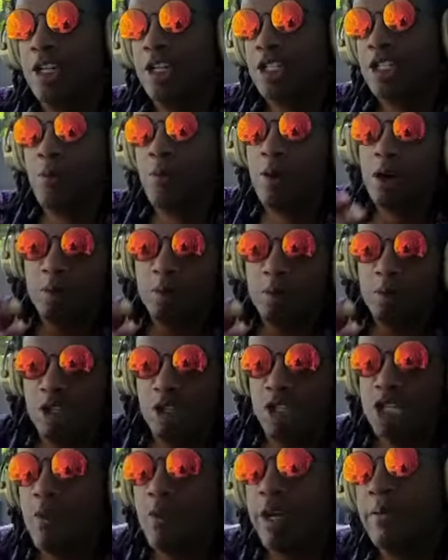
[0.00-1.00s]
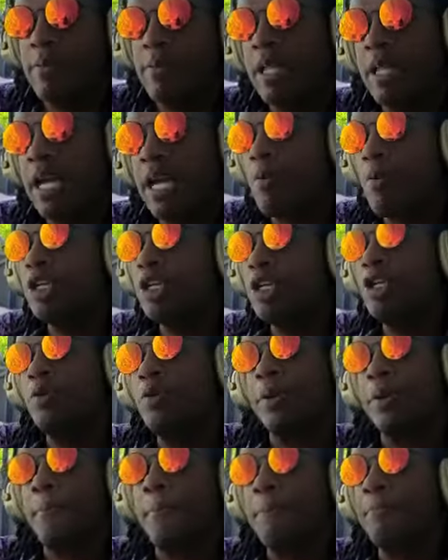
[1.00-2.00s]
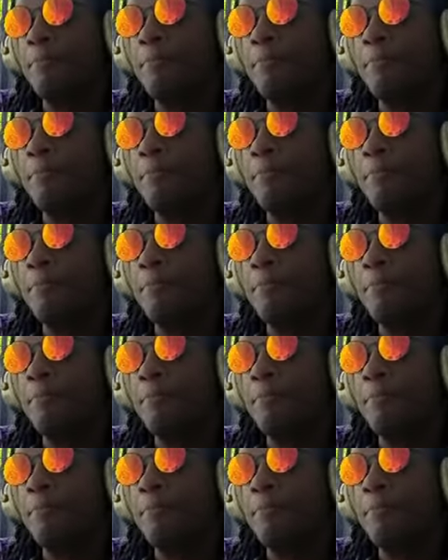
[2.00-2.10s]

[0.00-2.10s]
So welcome to the show, Emily. How are you doing?